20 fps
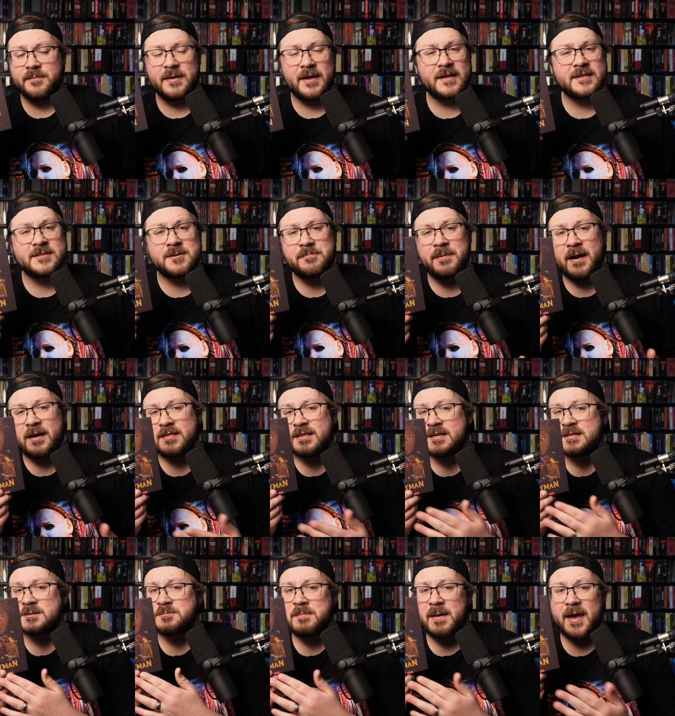It's about
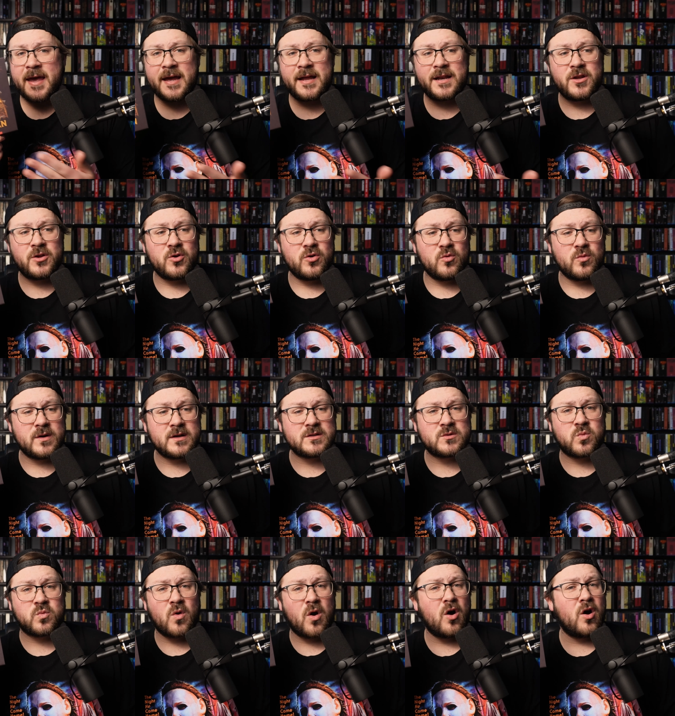this man who
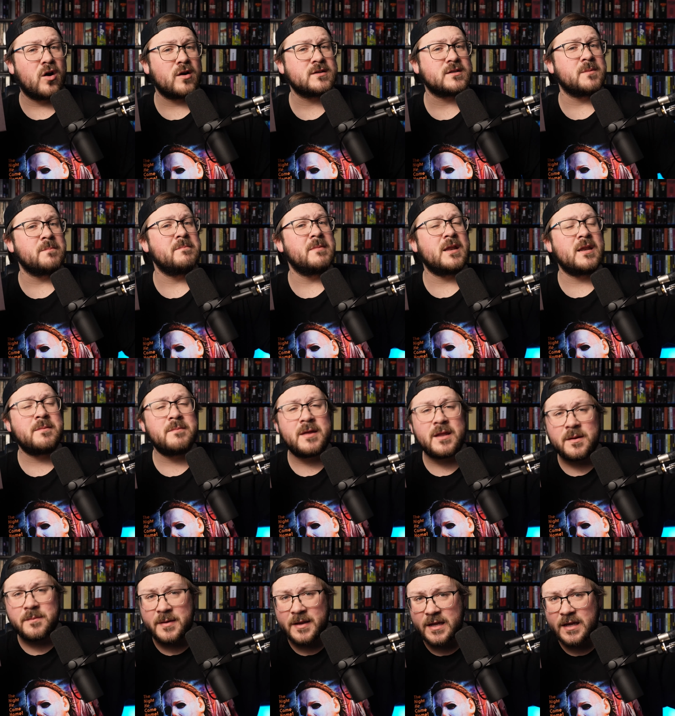was wronged many,
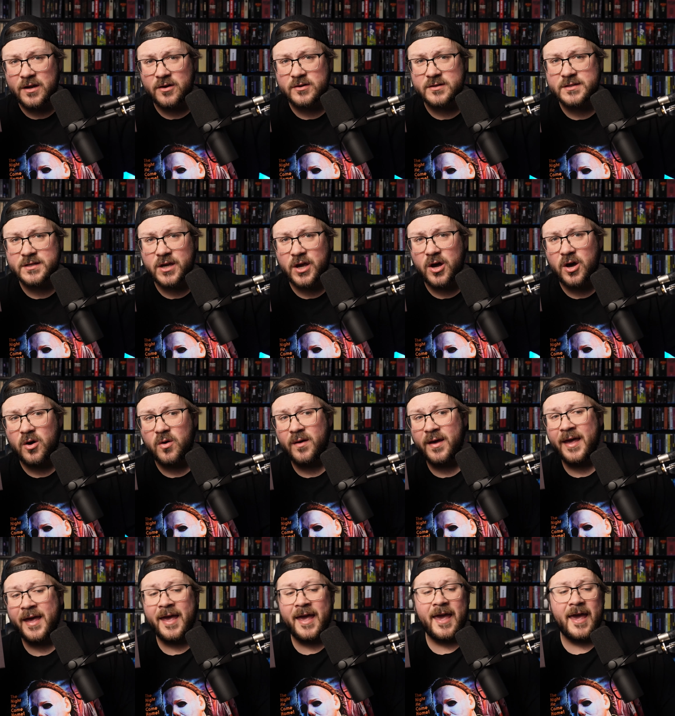many, many years ago,
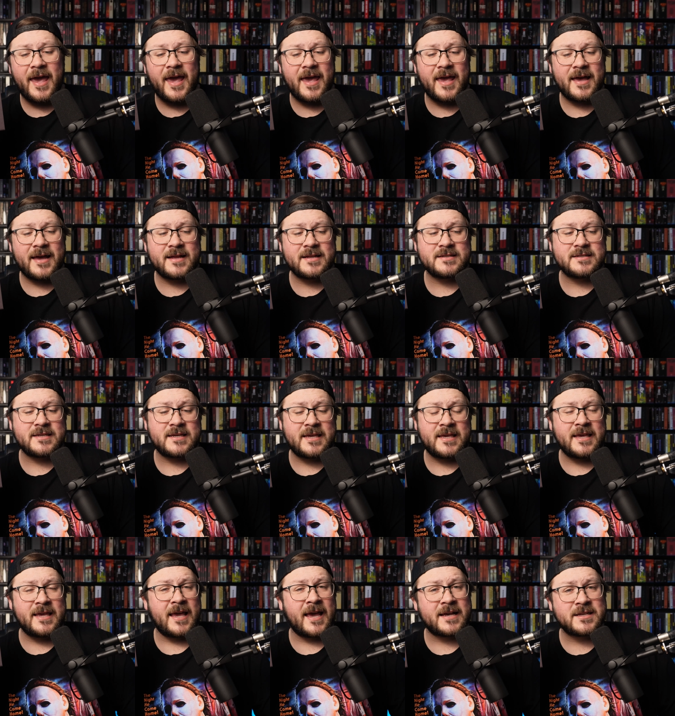and
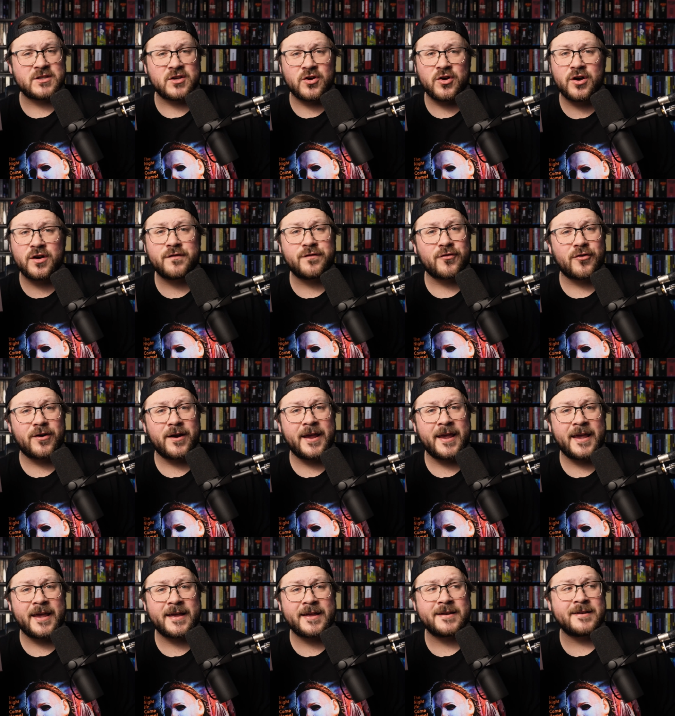he has a hook for a
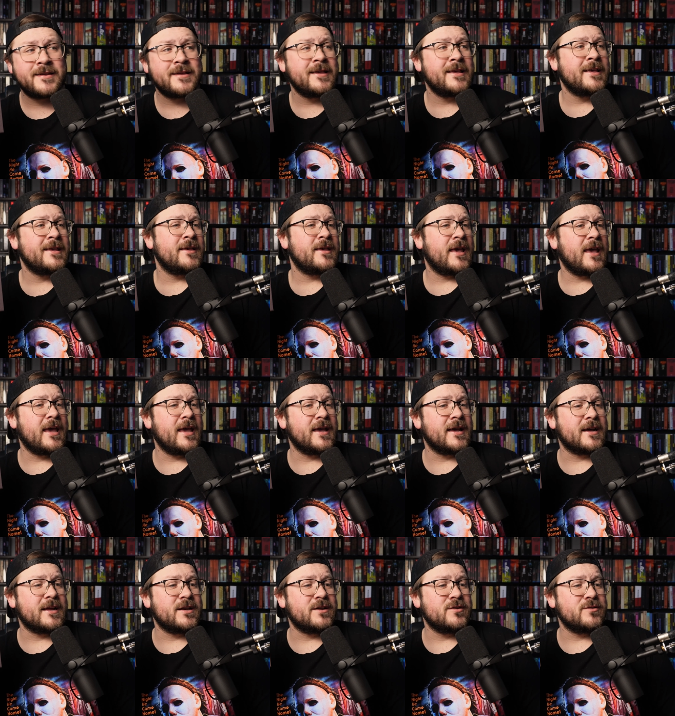hand.
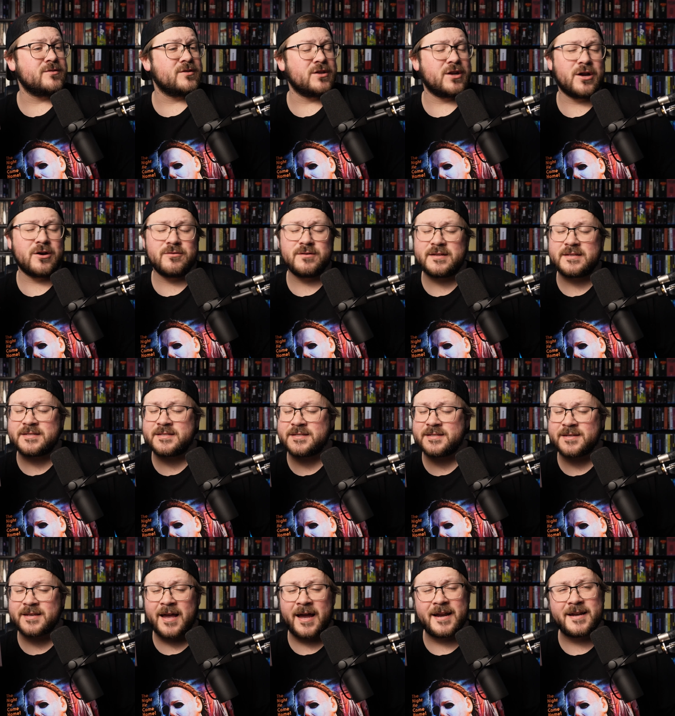And,
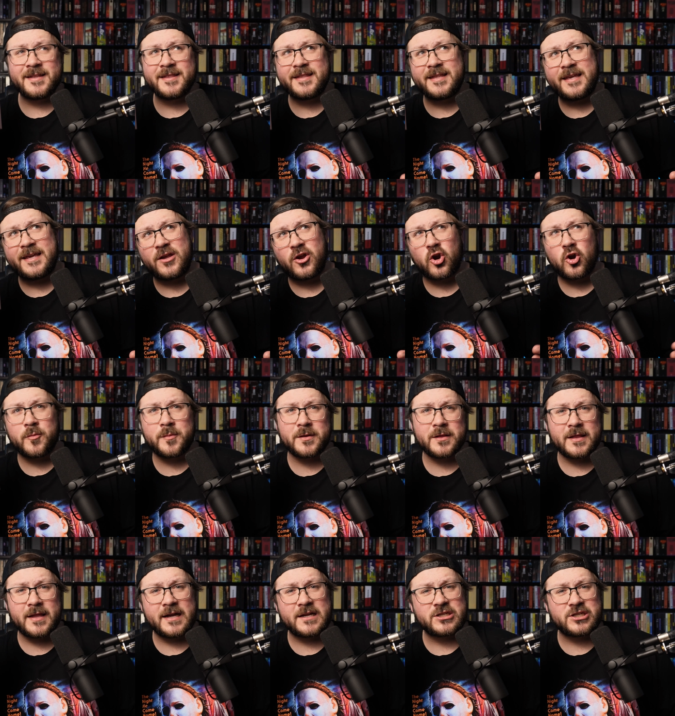it's kind of the
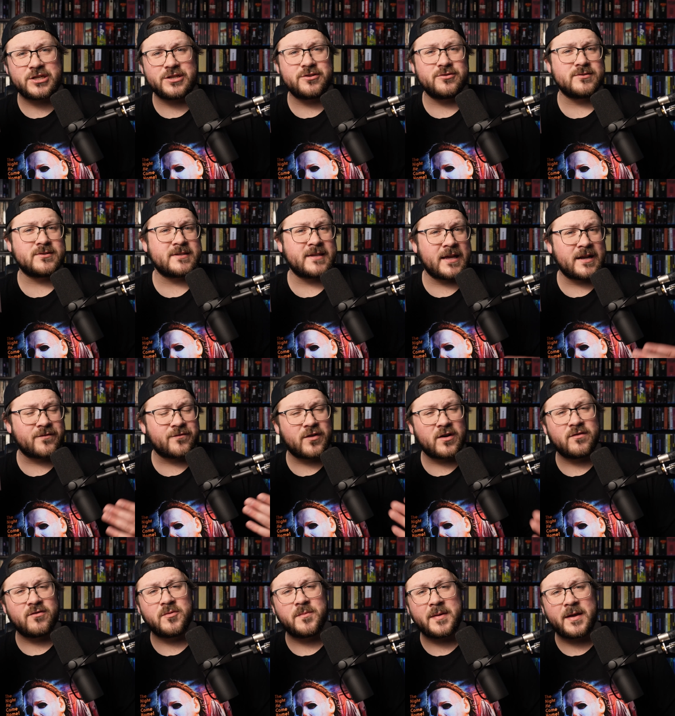urban legend. You stand in
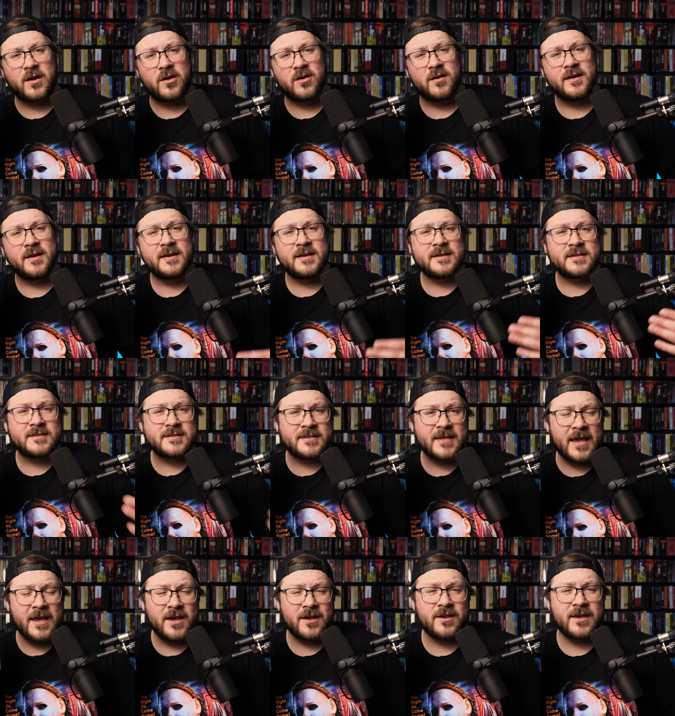front of a mirror,
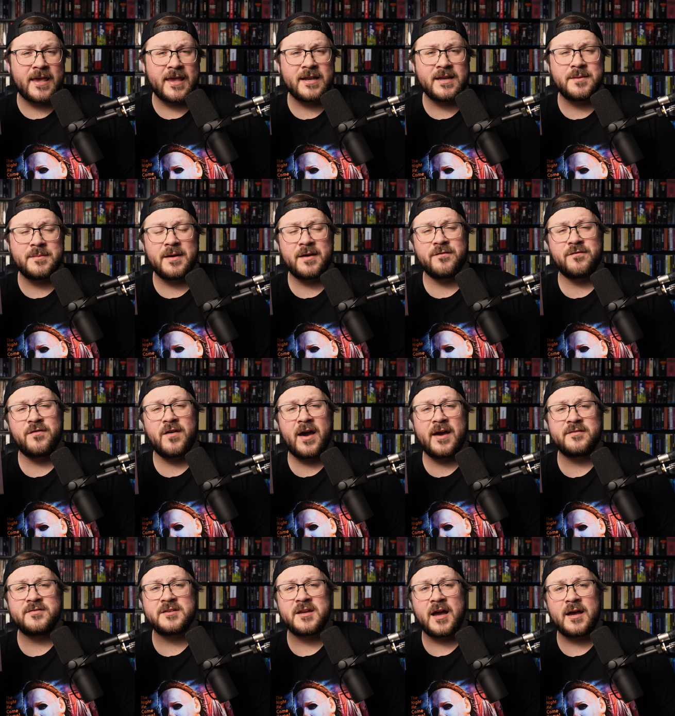say Candyman
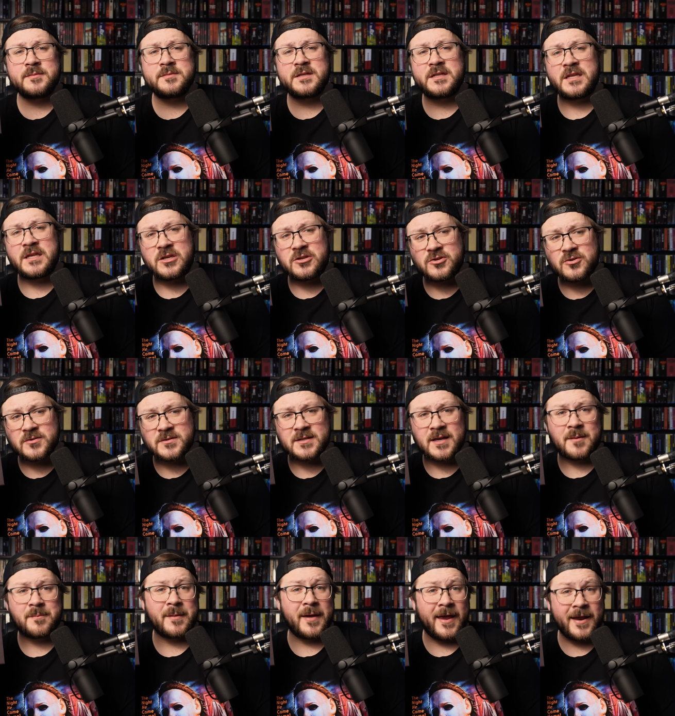5 times, and he shows
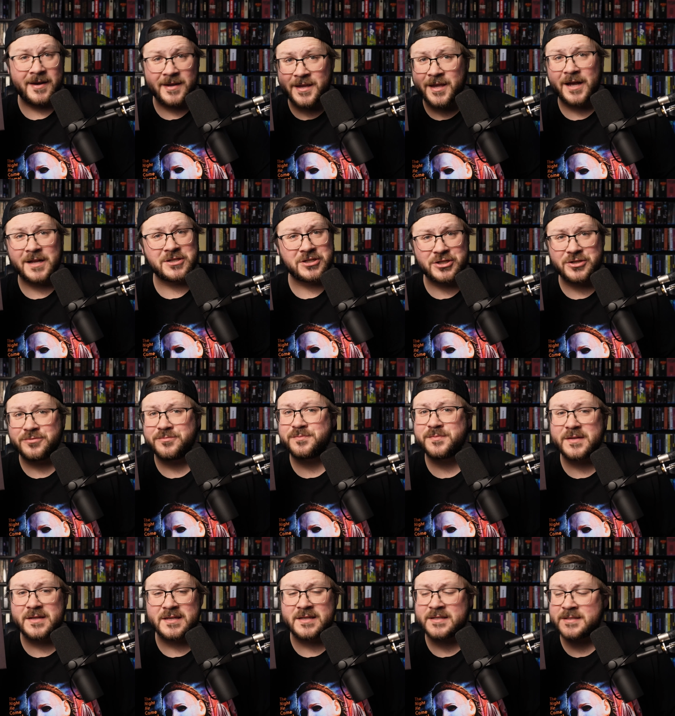up and gets you,
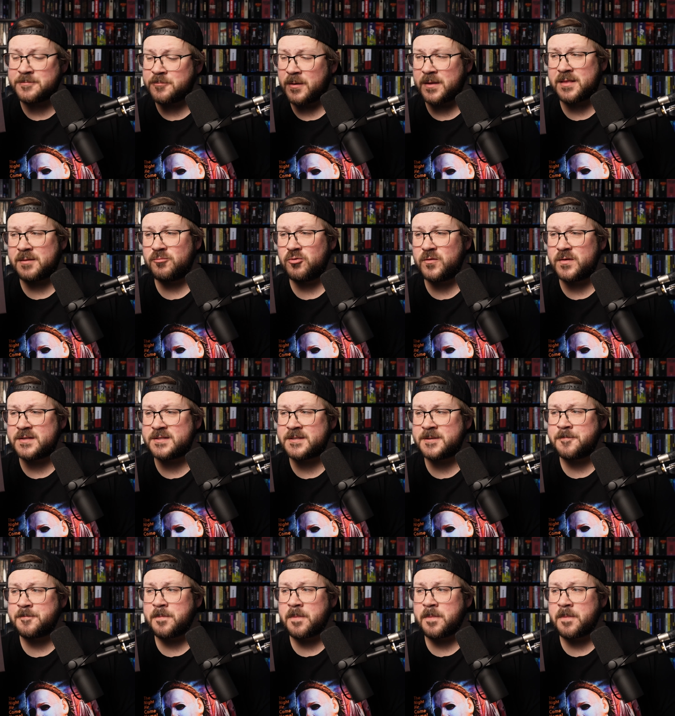is what the movie's